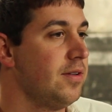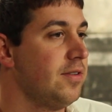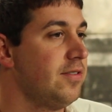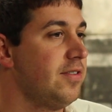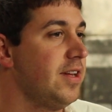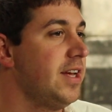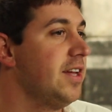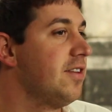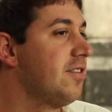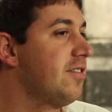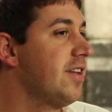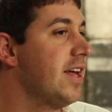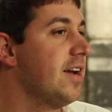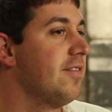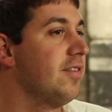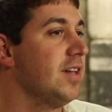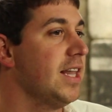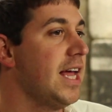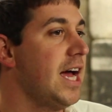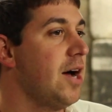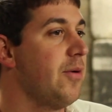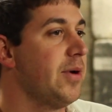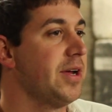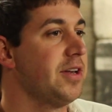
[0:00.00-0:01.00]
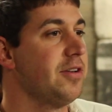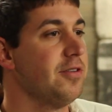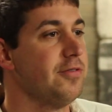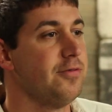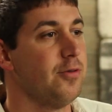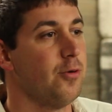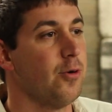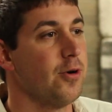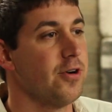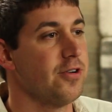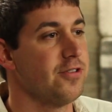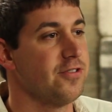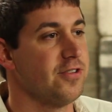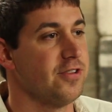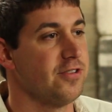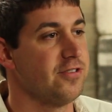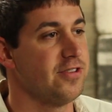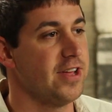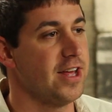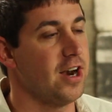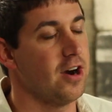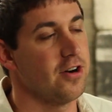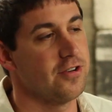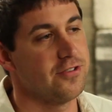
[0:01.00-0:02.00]
See, instead of allowing divorce to
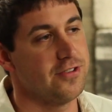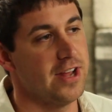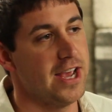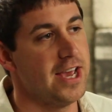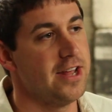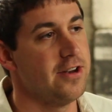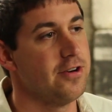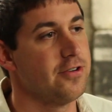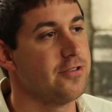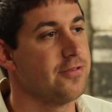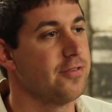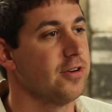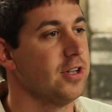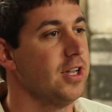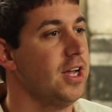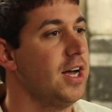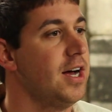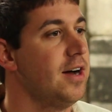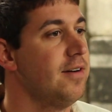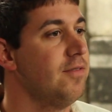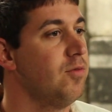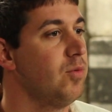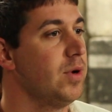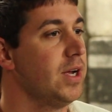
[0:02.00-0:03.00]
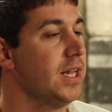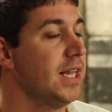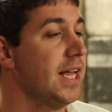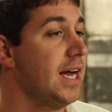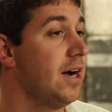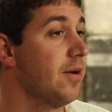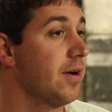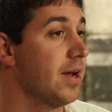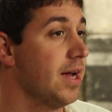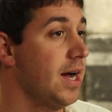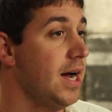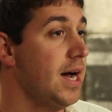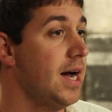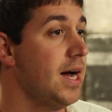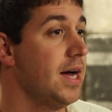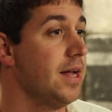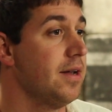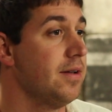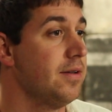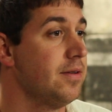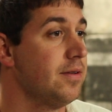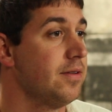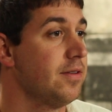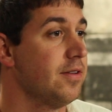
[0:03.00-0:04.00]
set our standards for love, we allow
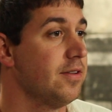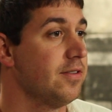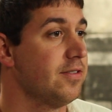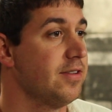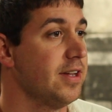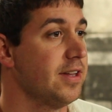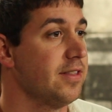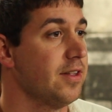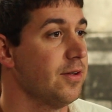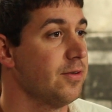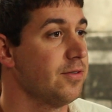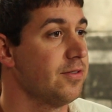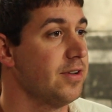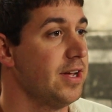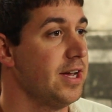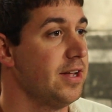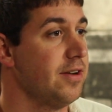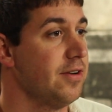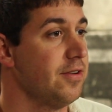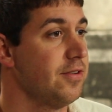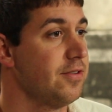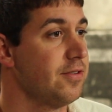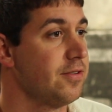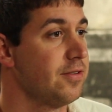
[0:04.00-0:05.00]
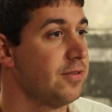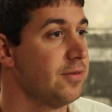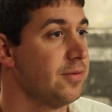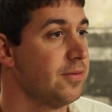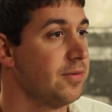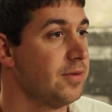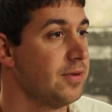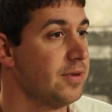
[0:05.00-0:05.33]
God to set those standards.